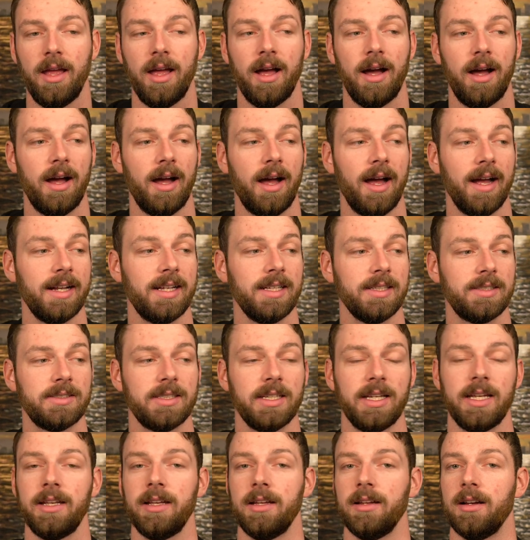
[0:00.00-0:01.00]
I could
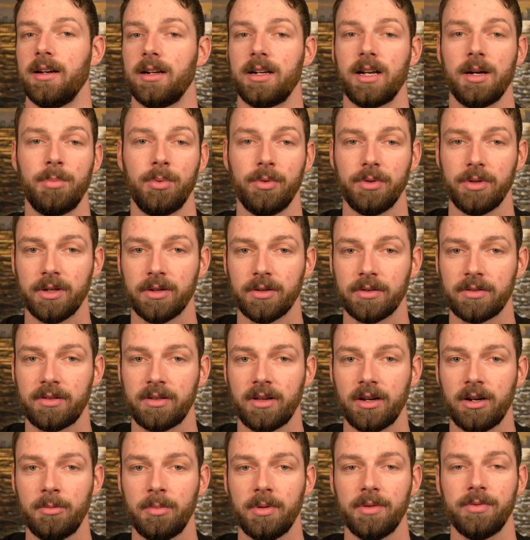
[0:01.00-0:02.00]
say a couple years
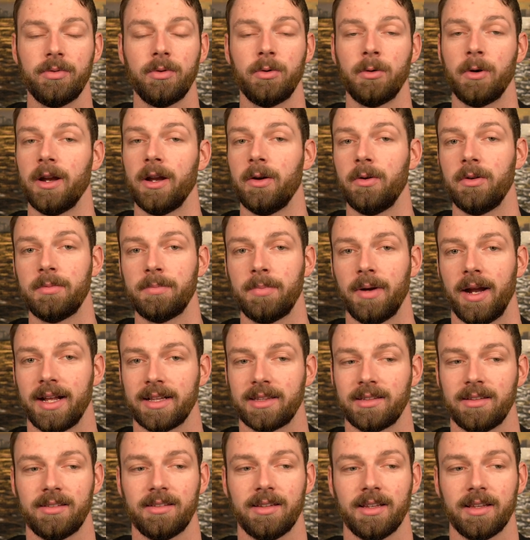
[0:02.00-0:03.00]
ago, before I was
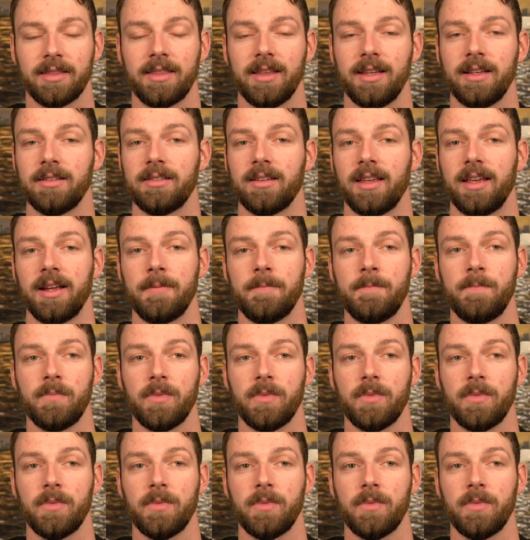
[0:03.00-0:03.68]
practicing things like,